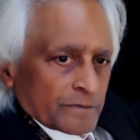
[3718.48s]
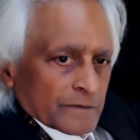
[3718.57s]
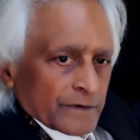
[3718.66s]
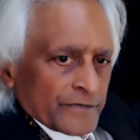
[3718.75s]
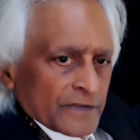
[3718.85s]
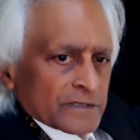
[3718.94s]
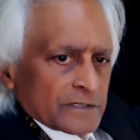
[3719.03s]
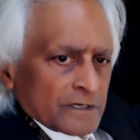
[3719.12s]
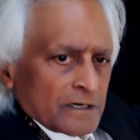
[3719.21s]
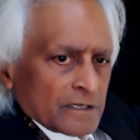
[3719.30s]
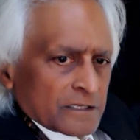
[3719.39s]
If there's
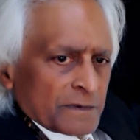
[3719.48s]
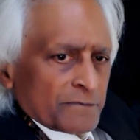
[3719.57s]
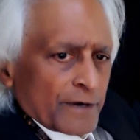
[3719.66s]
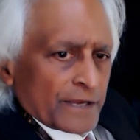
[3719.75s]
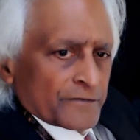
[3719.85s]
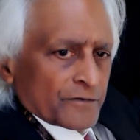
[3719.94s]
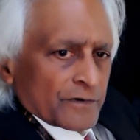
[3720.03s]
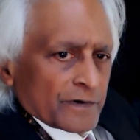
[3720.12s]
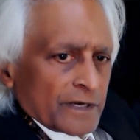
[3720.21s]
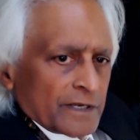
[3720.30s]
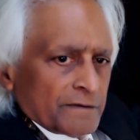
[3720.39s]
an ultimate
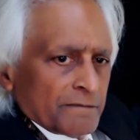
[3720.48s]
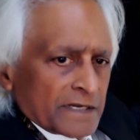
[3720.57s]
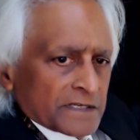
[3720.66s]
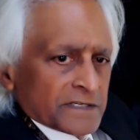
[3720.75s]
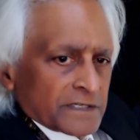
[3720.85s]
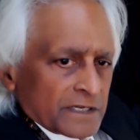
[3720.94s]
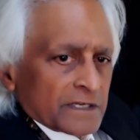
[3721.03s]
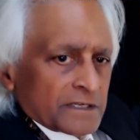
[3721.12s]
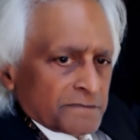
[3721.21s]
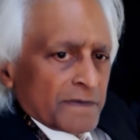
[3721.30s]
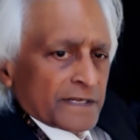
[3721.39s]
breakthrough in medicine,
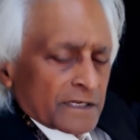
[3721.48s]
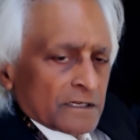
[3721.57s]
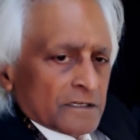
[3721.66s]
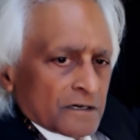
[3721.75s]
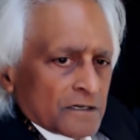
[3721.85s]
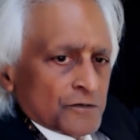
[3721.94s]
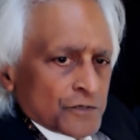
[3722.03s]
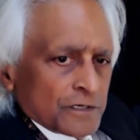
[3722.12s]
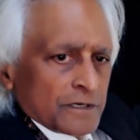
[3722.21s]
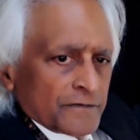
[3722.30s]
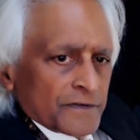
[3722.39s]
it's medical
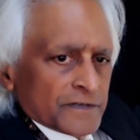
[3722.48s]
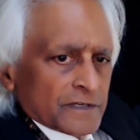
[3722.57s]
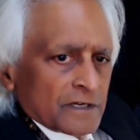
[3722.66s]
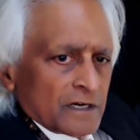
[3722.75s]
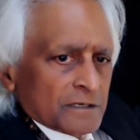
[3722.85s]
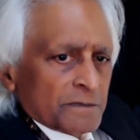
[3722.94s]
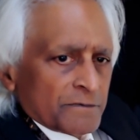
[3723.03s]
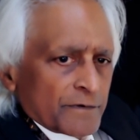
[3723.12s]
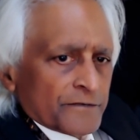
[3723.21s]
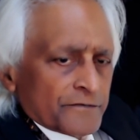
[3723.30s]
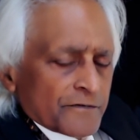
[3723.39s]
ontology. If there's an ultimate
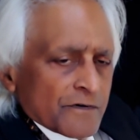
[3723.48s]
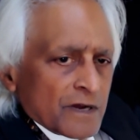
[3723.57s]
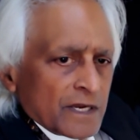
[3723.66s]
breakthrough